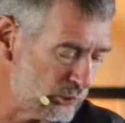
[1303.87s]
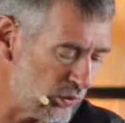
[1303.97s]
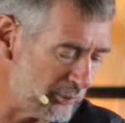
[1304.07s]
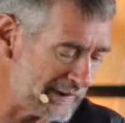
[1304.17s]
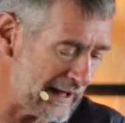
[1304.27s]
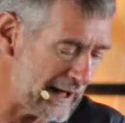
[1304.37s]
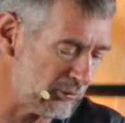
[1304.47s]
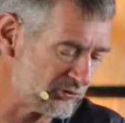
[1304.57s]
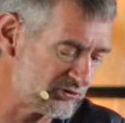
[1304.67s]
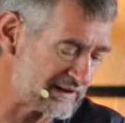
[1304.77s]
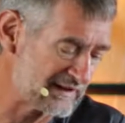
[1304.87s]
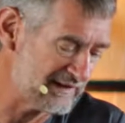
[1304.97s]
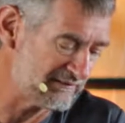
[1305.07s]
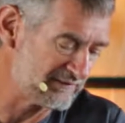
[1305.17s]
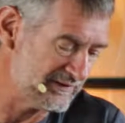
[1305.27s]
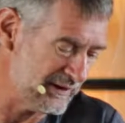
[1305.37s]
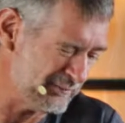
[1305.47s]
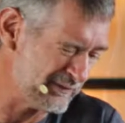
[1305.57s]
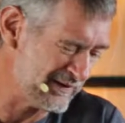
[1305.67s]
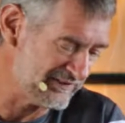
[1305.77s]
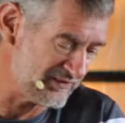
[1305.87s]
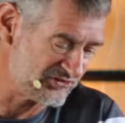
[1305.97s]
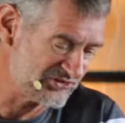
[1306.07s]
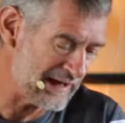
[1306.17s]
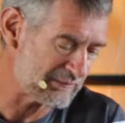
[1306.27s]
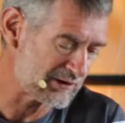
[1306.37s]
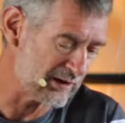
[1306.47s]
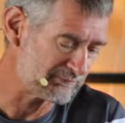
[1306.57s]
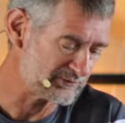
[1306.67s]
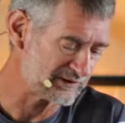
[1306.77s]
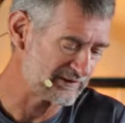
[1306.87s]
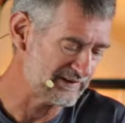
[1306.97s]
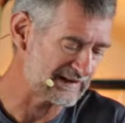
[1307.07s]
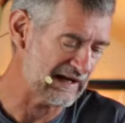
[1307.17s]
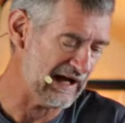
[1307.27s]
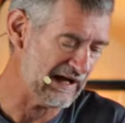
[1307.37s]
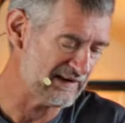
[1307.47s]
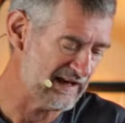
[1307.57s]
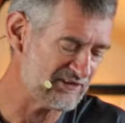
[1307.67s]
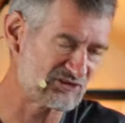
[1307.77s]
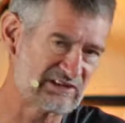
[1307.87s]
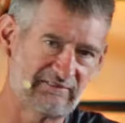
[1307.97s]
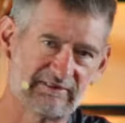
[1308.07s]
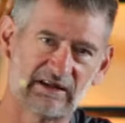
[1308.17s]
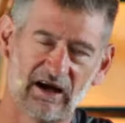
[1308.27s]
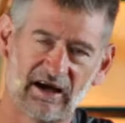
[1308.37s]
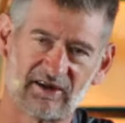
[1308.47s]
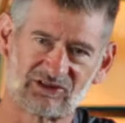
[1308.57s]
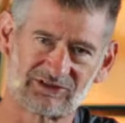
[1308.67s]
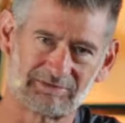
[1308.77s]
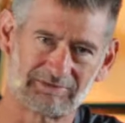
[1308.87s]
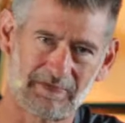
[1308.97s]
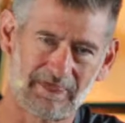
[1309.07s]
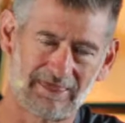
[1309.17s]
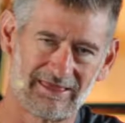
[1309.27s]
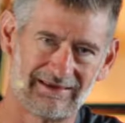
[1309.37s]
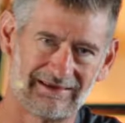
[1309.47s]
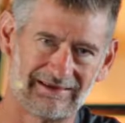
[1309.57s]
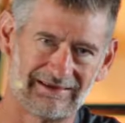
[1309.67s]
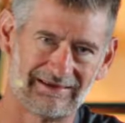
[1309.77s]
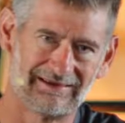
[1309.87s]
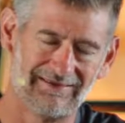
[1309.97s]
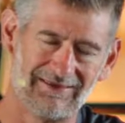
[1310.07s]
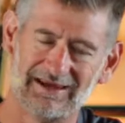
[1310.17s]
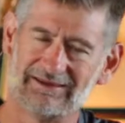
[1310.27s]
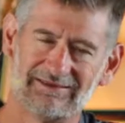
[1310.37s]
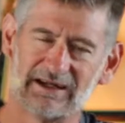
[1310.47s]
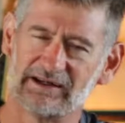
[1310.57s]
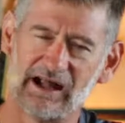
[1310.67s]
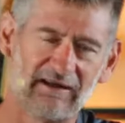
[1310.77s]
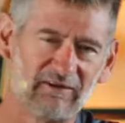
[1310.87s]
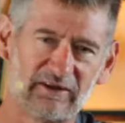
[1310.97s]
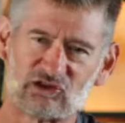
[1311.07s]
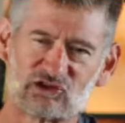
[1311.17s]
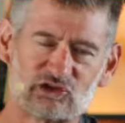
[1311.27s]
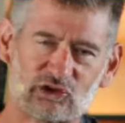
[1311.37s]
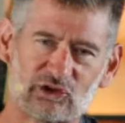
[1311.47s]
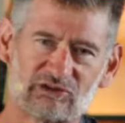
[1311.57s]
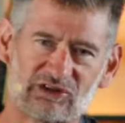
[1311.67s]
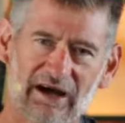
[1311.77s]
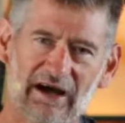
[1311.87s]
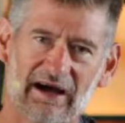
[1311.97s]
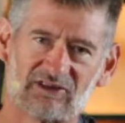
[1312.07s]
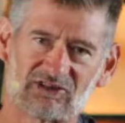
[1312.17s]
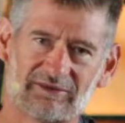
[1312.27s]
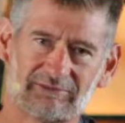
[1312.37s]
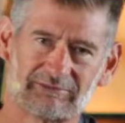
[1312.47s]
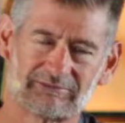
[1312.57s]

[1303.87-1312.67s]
we will be able to give them the same comfort that God has given us. That it not only serves us,